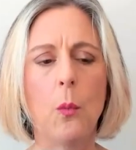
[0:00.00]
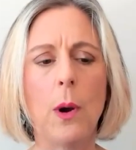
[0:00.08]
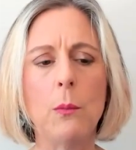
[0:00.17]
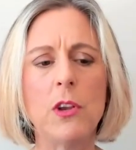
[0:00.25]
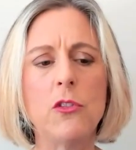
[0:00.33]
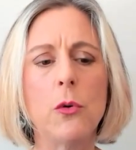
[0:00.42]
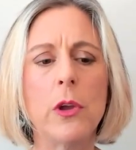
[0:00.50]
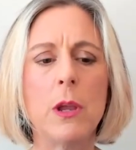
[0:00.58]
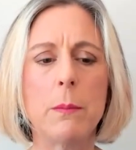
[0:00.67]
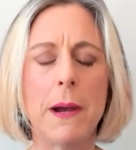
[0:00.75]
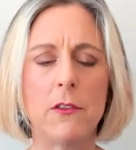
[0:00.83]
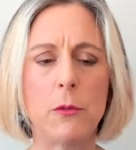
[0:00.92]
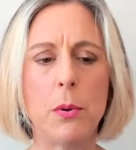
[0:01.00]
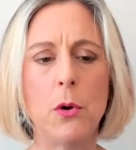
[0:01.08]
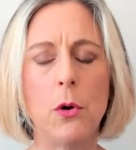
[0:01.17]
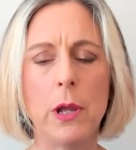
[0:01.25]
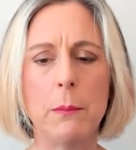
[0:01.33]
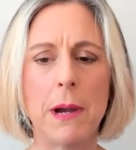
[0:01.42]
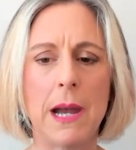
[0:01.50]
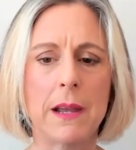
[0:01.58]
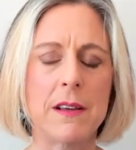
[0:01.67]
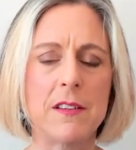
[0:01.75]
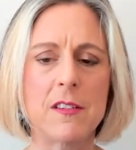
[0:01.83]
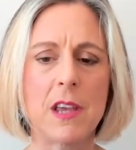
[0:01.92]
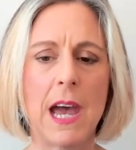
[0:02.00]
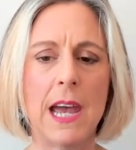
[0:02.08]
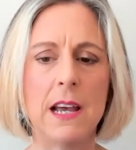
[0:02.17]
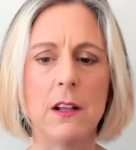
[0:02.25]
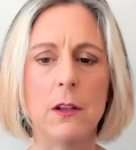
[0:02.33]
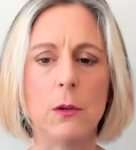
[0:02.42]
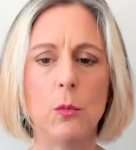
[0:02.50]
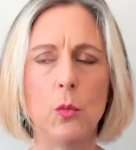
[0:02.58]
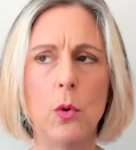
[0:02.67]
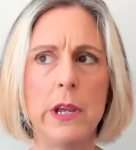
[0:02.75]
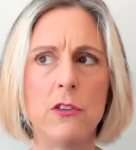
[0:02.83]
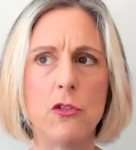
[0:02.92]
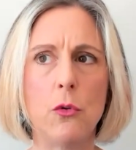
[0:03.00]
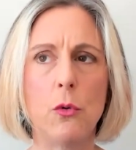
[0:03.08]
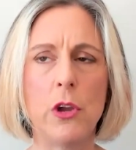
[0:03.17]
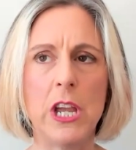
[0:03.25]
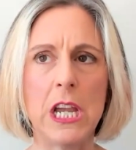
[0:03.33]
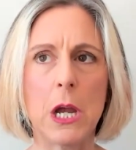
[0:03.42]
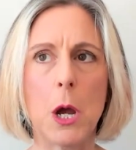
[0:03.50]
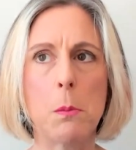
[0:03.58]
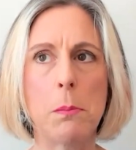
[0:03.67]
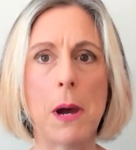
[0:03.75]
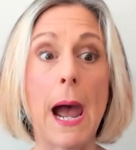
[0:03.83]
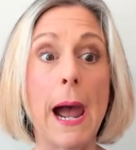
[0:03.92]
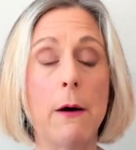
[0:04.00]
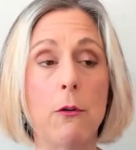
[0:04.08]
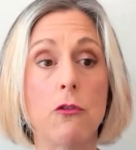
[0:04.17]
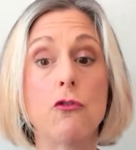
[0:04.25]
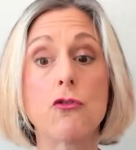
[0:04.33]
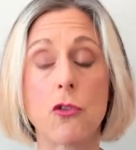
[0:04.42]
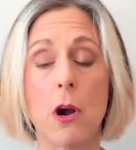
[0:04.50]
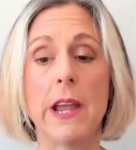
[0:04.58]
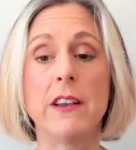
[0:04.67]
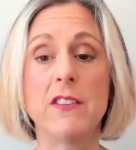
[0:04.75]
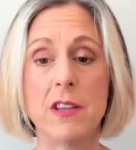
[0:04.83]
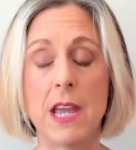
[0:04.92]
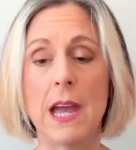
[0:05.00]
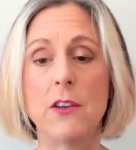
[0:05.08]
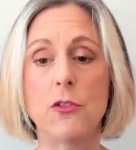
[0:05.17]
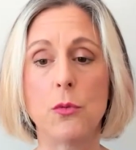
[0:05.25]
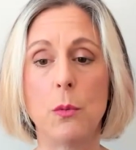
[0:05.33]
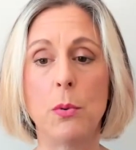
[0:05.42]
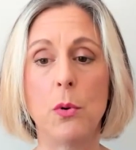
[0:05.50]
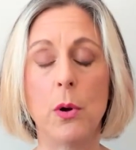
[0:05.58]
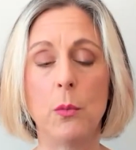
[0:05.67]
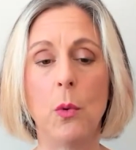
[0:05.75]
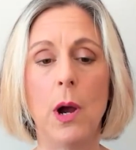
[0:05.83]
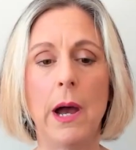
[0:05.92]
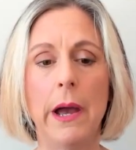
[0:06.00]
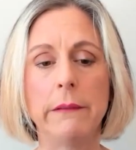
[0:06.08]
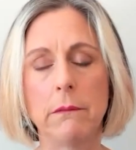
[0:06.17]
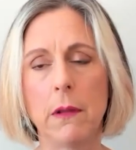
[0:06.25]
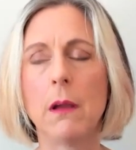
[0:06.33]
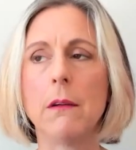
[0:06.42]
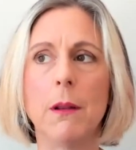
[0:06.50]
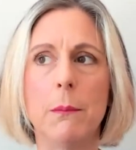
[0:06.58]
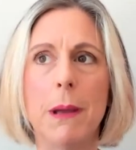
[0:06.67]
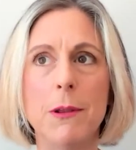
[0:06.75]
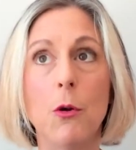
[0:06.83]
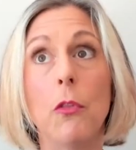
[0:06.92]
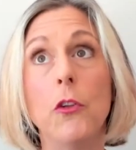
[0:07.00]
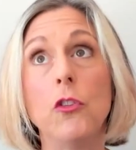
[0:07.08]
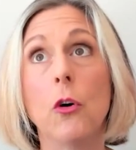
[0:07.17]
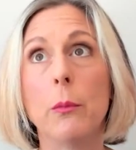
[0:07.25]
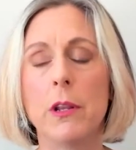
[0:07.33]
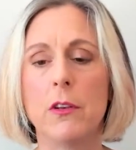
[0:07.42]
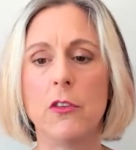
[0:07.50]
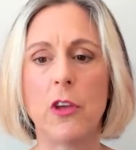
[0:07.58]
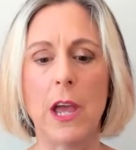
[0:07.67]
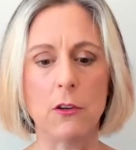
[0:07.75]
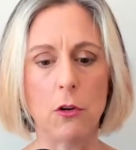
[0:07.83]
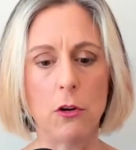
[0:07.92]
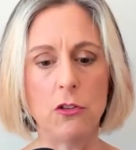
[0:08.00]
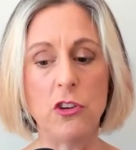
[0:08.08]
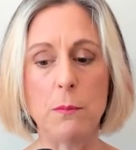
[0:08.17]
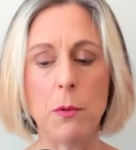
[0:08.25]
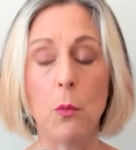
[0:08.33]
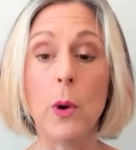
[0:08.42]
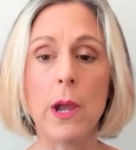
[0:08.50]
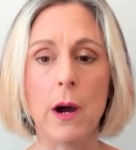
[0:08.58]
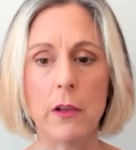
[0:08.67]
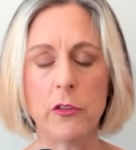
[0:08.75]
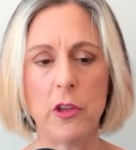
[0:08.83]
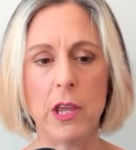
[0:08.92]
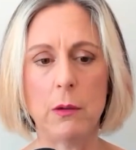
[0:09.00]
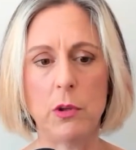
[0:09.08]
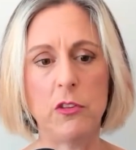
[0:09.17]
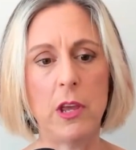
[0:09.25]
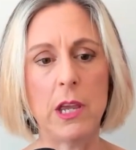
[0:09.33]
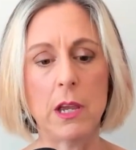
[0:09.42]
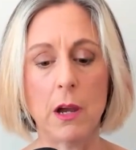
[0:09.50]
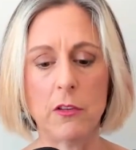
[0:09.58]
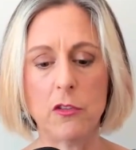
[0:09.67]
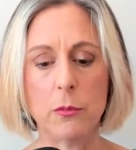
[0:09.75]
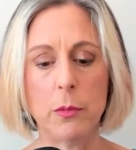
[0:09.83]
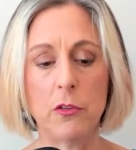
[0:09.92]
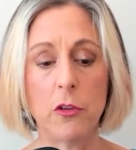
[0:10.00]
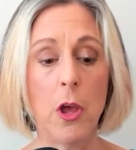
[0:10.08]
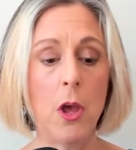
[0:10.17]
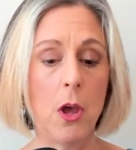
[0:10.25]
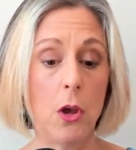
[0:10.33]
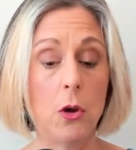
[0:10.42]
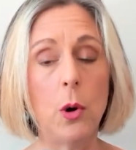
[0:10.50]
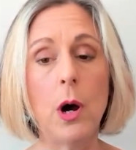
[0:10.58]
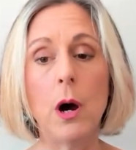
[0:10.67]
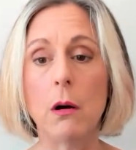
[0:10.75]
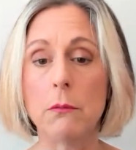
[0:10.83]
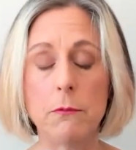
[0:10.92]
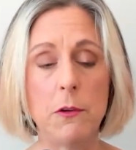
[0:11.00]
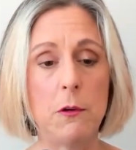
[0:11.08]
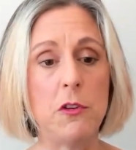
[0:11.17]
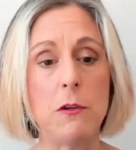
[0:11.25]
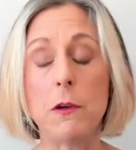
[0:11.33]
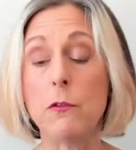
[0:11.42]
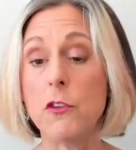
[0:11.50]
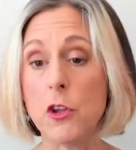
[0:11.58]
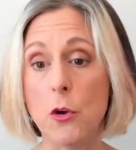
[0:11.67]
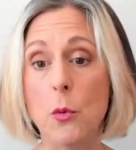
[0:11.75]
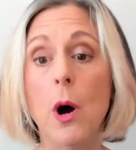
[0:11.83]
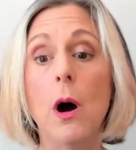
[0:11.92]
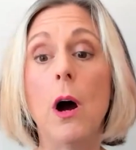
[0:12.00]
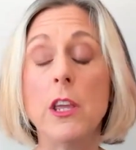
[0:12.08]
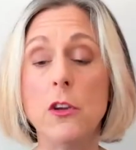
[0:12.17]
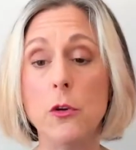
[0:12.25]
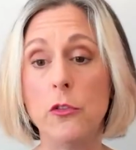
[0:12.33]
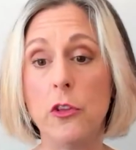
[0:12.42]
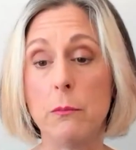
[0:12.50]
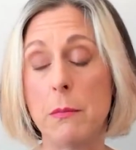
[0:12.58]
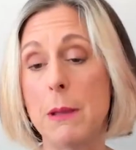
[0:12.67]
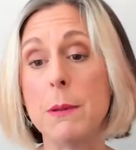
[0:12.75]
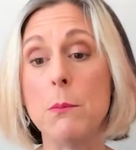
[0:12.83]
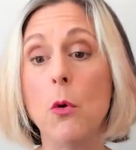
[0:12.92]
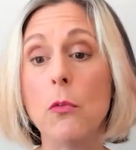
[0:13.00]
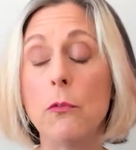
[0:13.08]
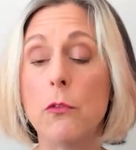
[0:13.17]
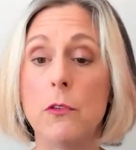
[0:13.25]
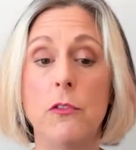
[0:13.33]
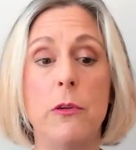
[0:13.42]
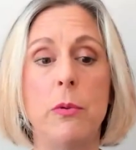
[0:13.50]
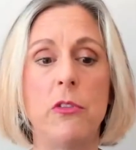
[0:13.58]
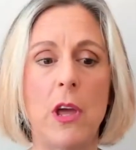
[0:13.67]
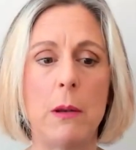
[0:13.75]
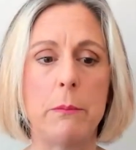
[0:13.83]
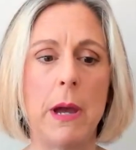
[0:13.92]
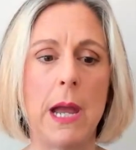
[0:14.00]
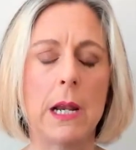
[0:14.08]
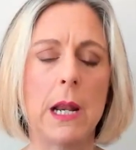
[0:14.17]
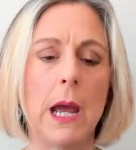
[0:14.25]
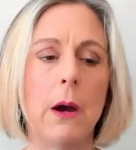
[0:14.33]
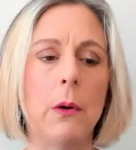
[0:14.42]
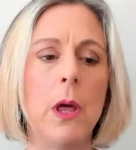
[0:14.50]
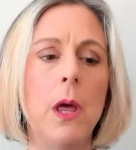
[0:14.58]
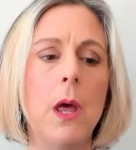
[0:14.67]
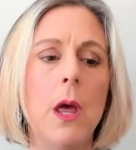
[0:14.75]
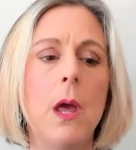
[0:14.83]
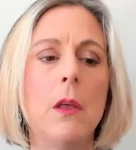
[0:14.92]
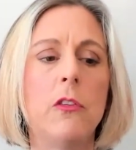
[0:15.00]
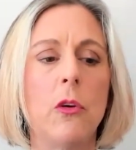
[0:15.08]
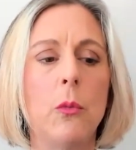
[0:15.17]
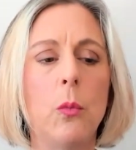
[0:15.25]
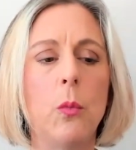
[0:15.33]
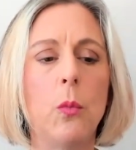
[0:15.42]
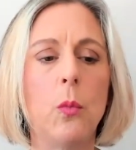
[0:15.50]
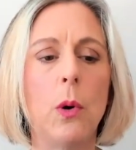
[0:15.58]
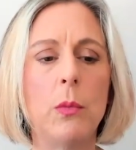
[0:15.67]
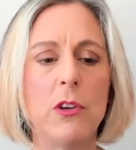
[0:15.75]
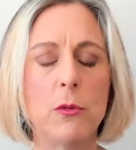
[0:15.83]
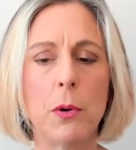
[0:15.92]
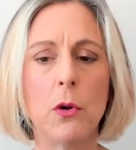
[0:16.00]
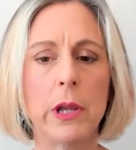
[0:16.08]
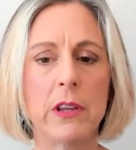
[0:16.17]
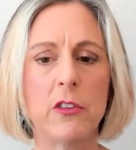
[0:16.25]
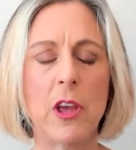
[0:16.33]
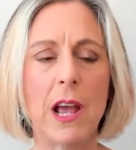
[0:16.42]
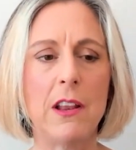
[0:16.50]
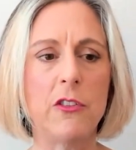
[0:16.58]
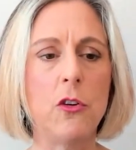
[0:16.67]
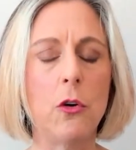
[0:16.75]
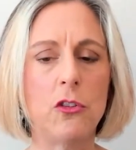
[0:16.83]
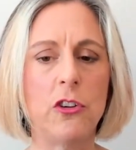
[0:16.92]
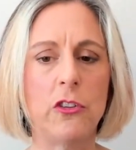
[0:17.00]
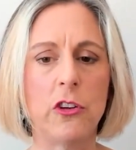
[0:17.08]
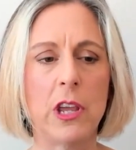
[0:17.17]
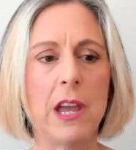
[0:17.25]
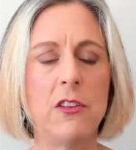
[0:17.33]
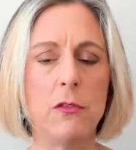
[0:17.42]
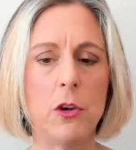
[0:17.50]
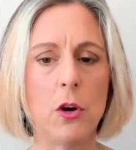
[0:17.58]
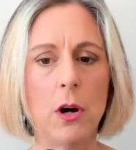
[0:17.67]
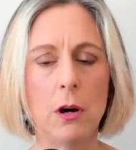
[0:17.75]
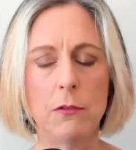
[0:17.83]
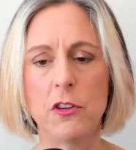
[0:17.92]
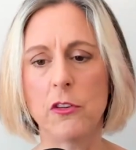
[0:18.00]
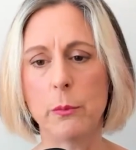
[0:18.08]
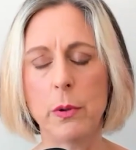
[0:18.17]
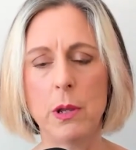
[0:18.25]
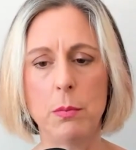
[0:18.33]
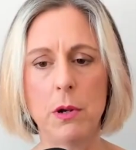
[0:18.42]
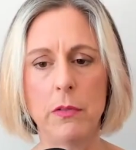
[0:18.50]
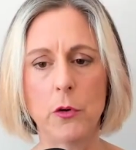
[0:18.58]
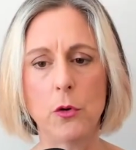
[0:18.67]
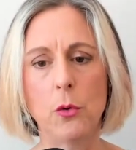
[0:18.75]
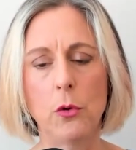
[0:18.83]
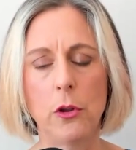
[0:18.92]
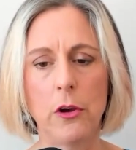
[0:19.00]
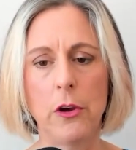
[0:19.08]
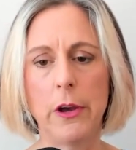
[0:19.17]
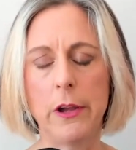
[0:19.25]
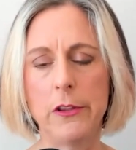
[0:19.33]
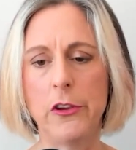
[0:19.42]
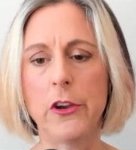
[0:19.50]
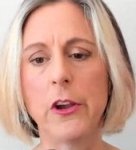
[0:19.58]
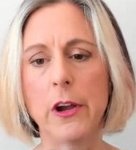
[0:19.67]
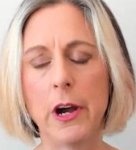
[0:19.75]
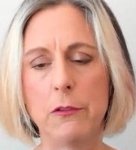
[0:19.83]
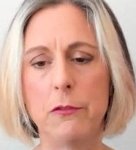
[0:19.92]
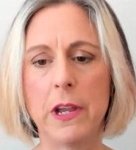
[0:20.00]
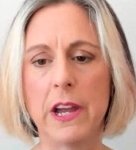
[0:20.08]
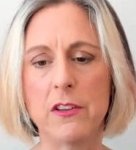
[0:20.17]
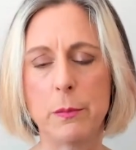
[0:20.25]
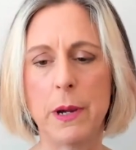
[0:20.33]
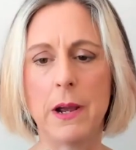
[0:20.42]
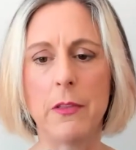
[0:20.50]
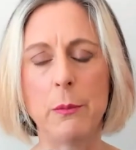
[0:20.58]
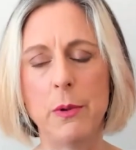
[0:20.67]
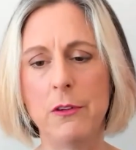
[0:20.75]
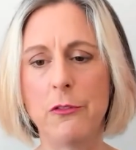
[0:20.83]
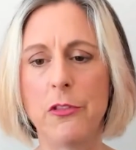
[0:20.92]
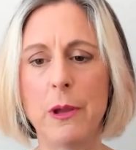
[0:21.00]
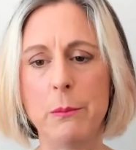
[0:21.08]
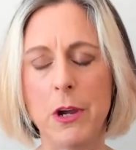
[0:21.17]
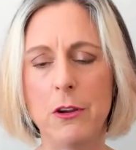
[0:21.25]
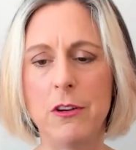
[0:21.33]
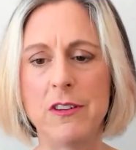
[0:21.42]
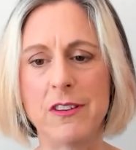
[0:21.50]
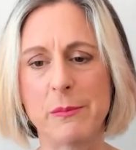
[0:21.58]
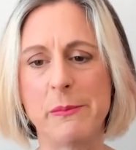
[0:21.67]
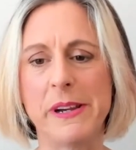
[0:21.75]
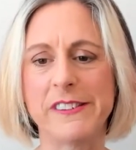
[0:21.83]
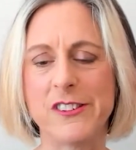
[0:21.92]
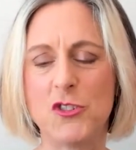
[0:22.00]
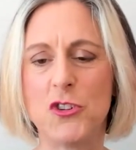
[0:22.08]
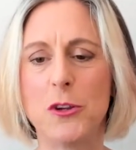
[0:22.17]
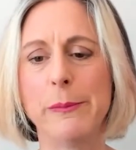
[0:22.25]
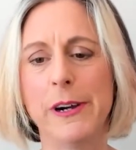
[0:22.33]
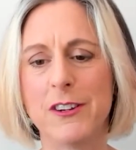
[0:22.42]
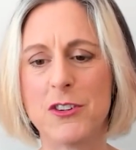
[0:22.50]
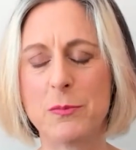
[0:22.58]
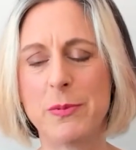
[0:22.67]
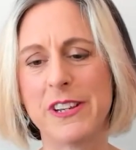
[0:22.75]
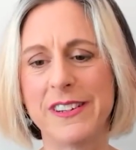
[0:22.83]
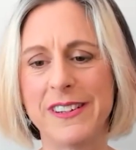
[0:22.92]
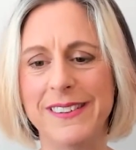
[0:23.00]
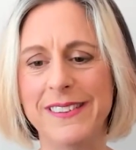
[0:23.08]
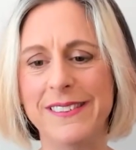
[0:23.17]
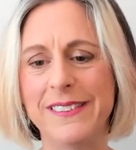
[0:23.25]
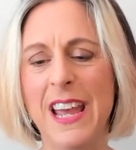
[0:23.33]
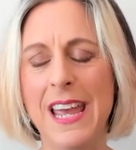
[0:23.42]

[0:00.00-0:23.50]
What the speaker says: When we're talking about deploying Mac at scale, we're talking about trying to get to a point where, maybe not the dominant technology, but we're seeing customers who are 50-50, who are using maybe more than 50% Mac now. So when we're deploying at scale, it's not just a case of you've got half a dozen people in the corner and you can kind of forget about them, and if they moan, it doesn't matter too much, because